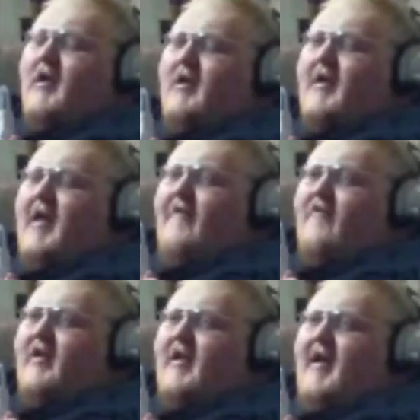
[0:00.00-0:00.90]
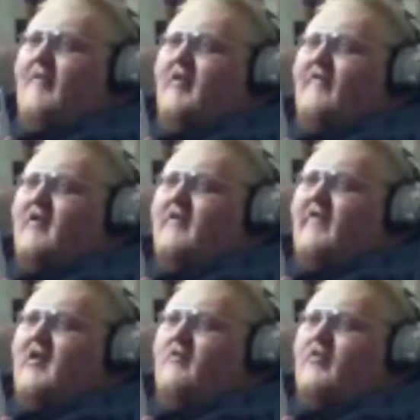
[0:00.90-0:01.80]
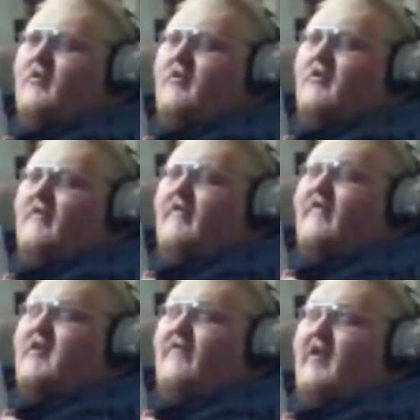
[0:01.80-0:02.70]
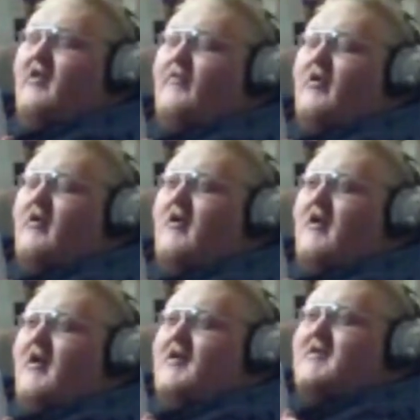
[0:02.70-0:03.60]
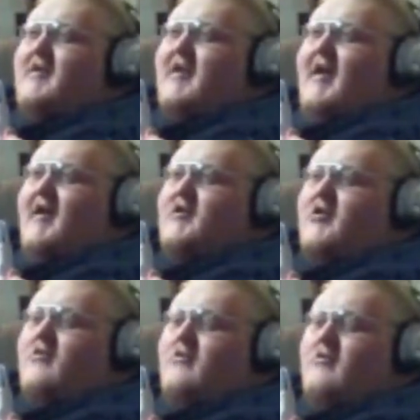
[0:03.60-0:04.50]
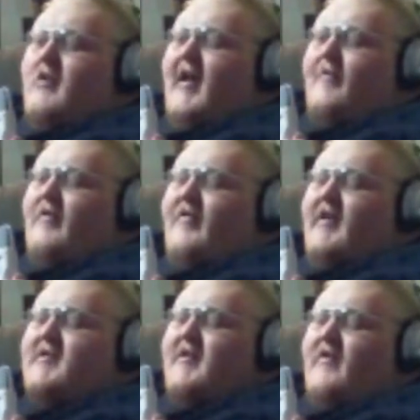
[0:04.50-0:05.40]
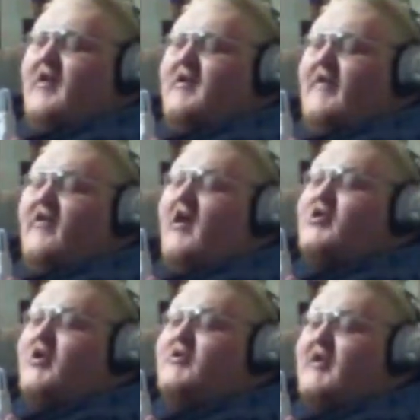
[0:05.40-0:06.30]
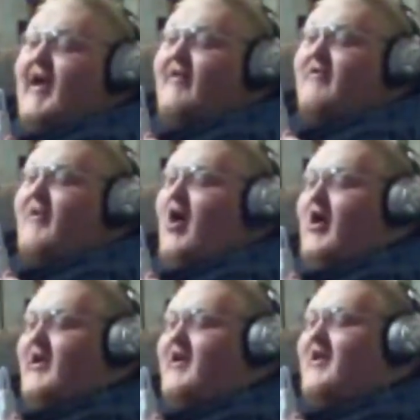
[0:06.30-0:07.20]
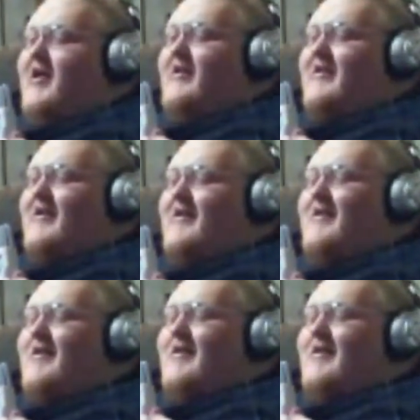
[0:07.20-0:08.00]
like every game, but if a developer says, "Hey, it's cool," like Bethesda, if you're not show Skyrim on it on the